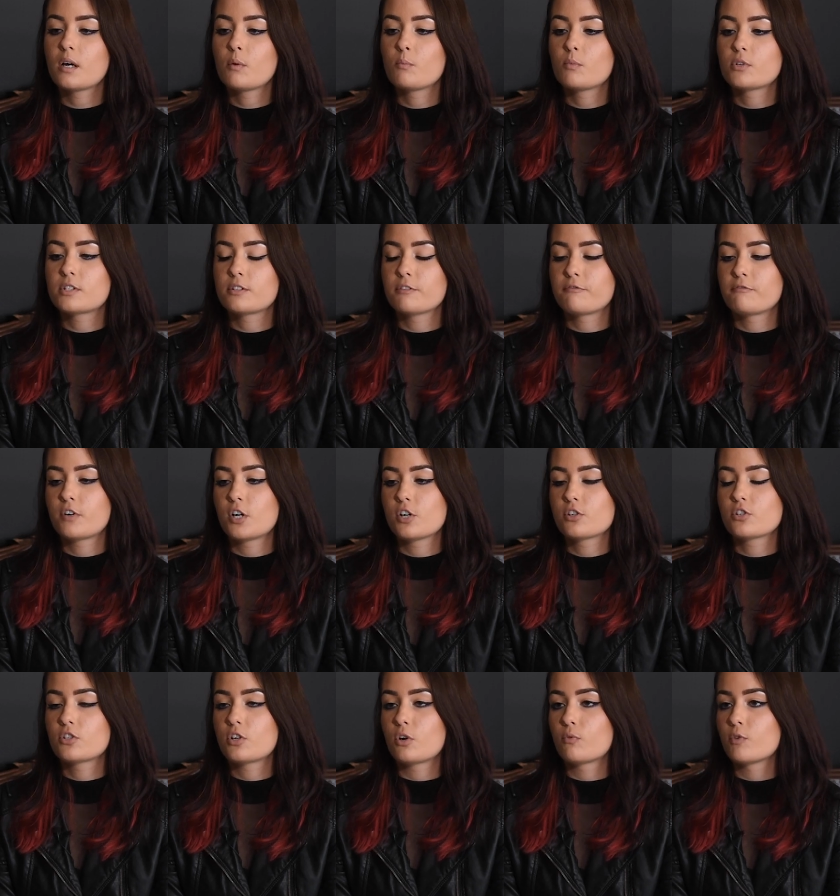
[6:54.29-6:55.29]
Numb was the
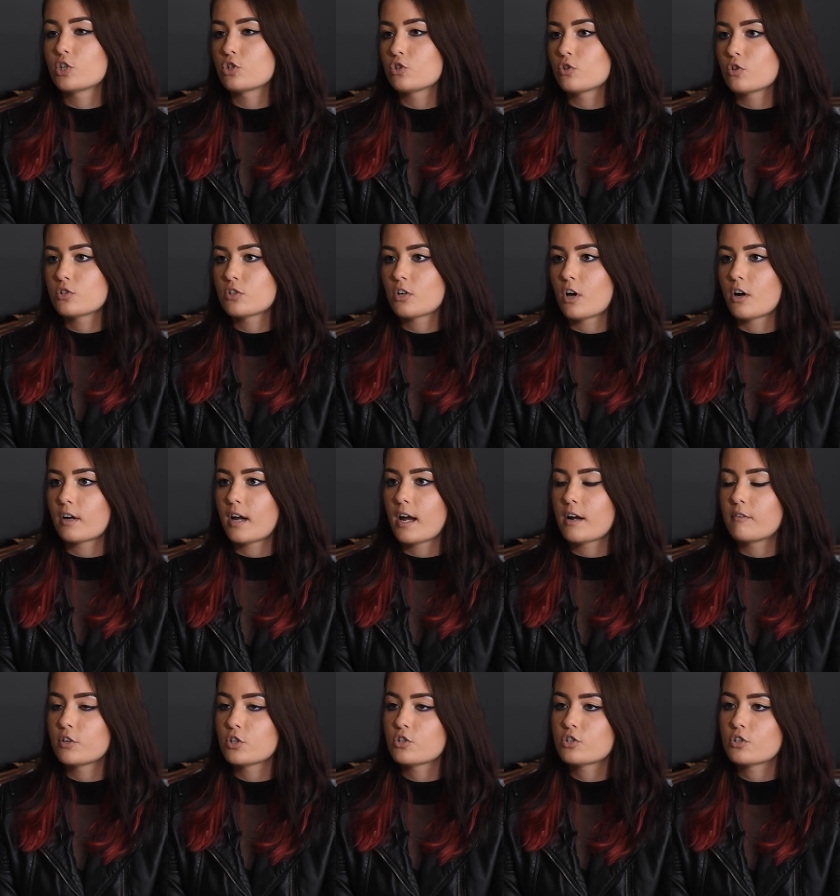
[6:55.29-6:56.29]
first original song
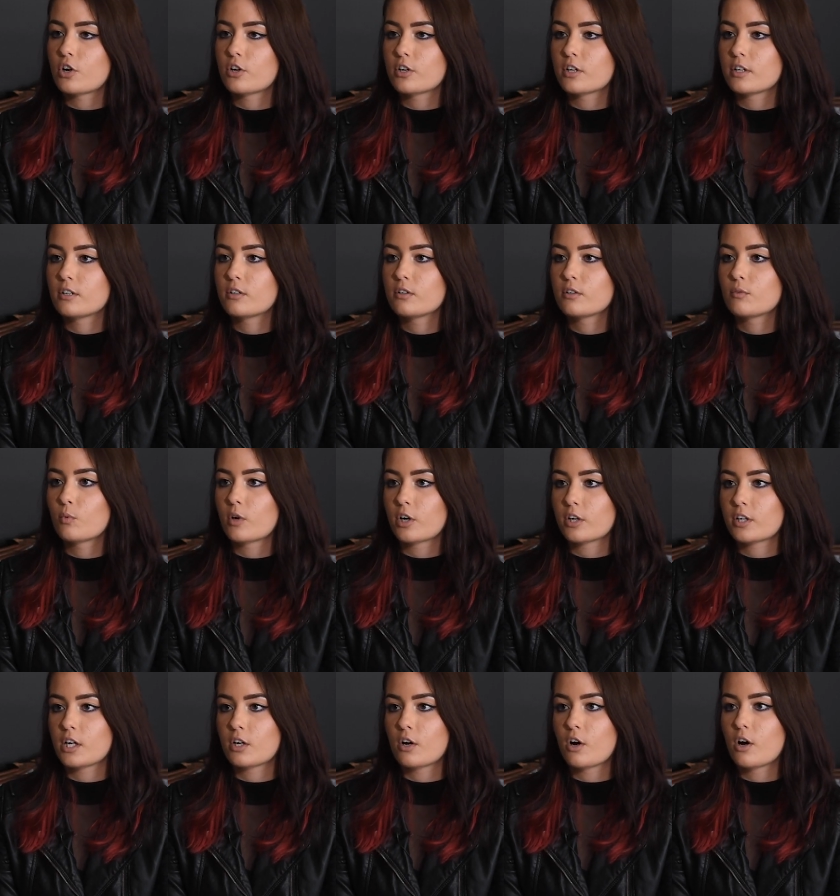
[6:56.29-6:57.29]
I ever started
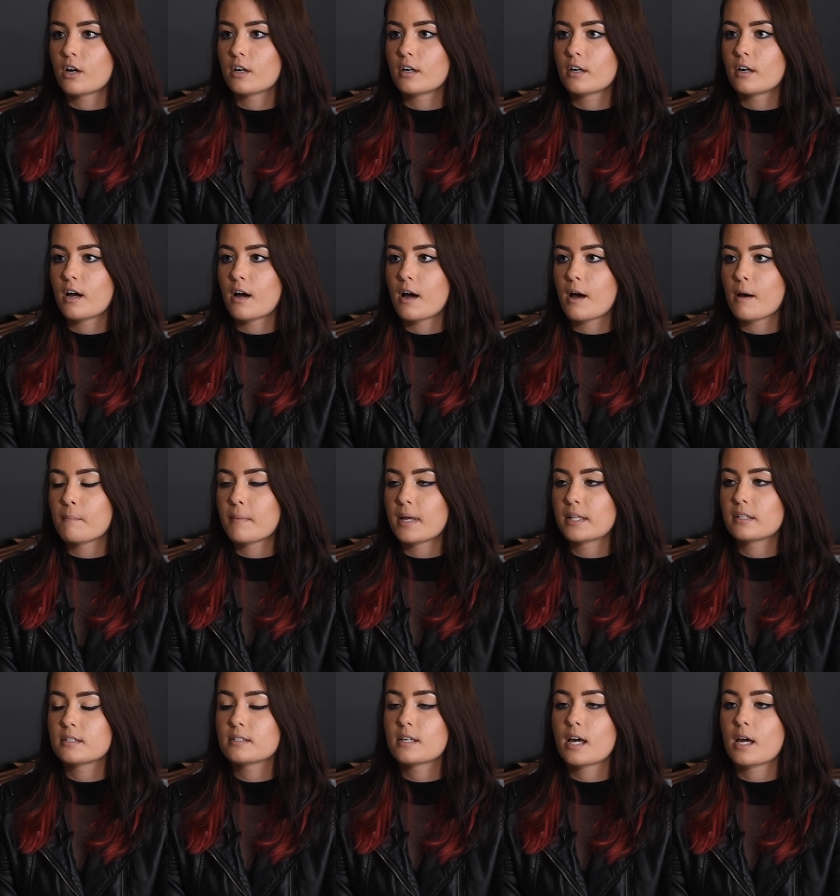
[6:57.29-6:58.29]
working on
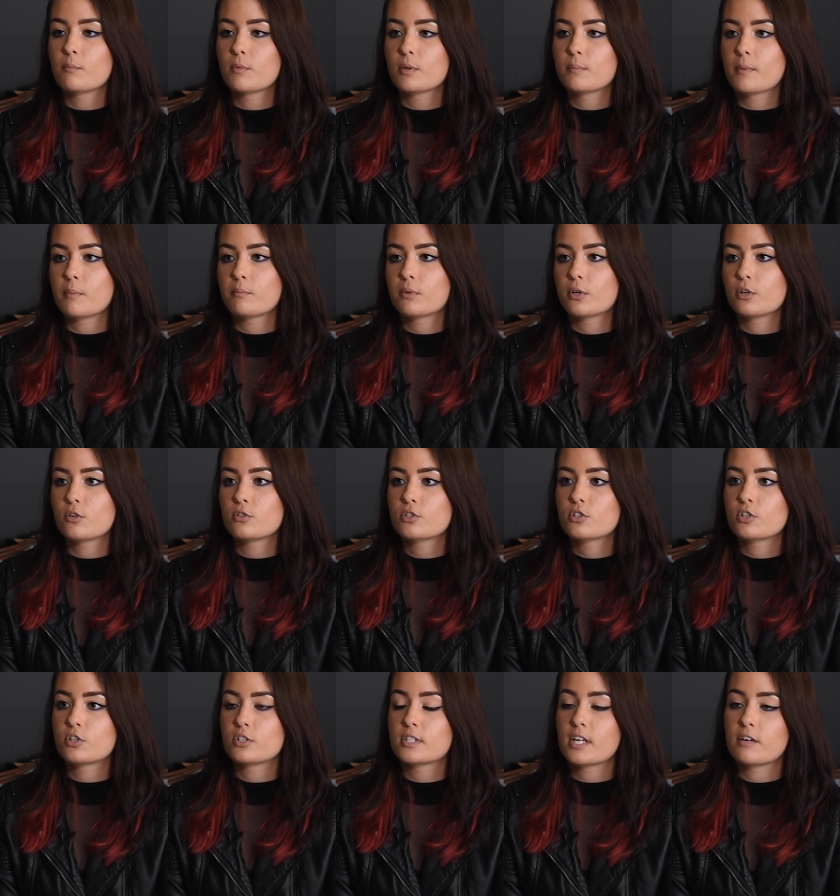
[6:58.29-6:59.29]
at the time with my
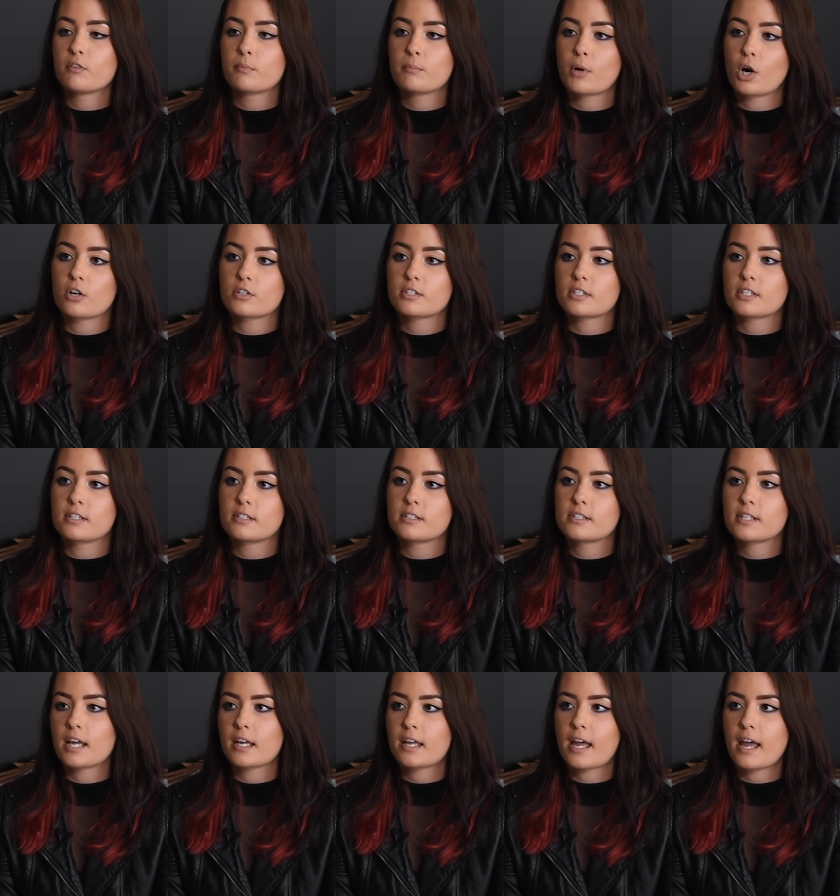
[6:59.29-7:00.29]
producer, David
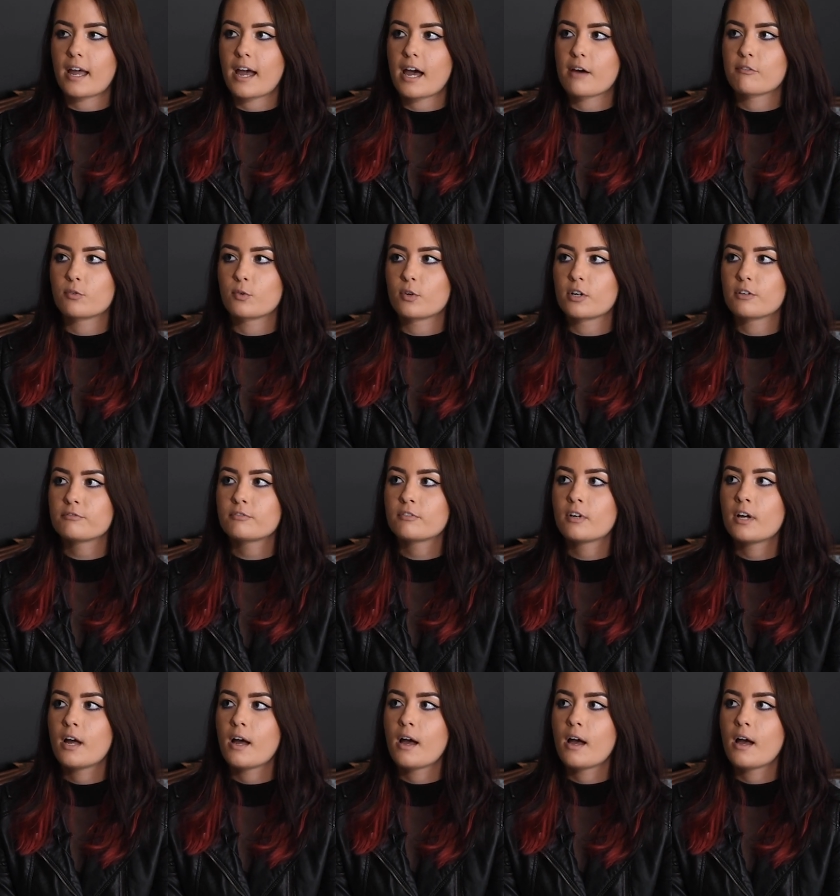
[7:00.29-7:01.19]
Parsons, aka Avid Wolf.